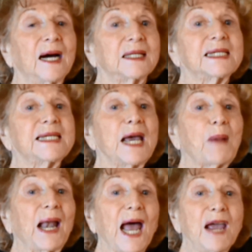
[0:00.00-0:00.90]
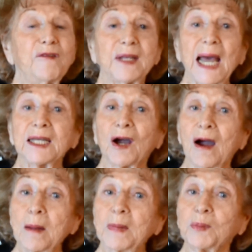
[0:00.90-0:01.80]
To save my life at that
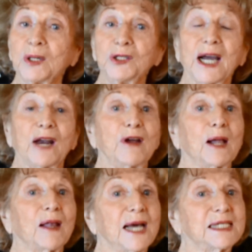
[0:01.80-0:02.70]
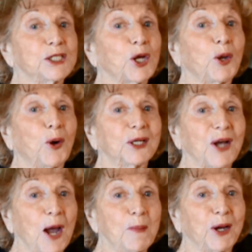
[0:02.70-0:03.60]
time, and you gotta realize it's a long
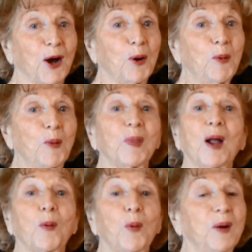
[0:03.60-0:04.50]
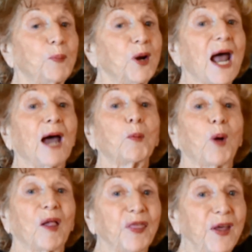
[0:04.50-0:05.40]
time ago, we were not
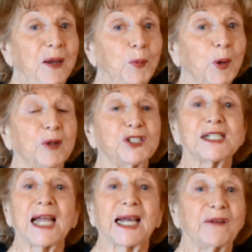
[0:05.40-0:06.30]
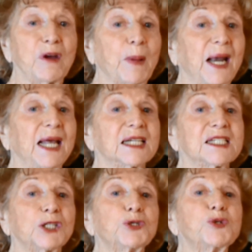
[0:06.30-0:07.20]
wealthy. We were just like everybody else
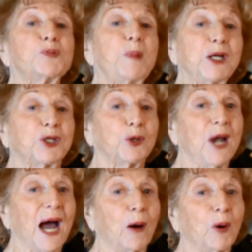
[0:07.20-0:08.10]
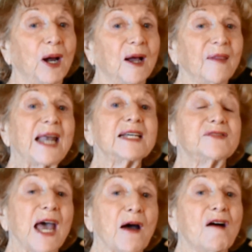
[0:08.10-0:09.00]
that you speak to now that
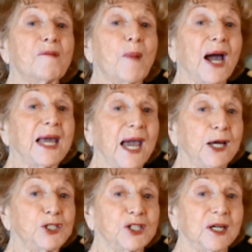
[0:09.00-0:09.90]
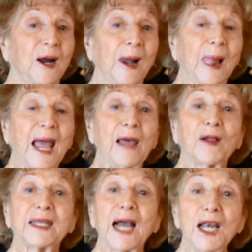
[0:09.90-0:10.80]
is of my age. And
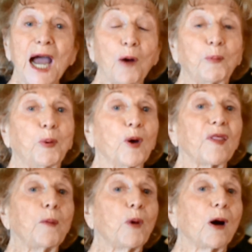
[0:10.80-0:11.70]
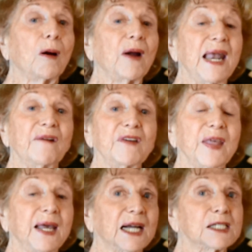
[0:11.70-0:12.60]
they'll tell you how poor they were and
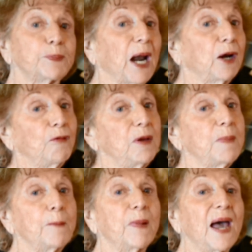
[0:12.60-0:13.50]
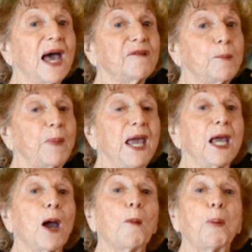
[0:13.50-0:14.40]
everything else, but I don't remember ever being
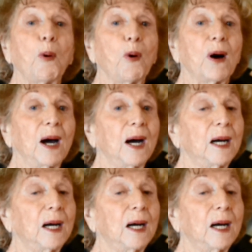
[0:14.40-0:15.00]
poor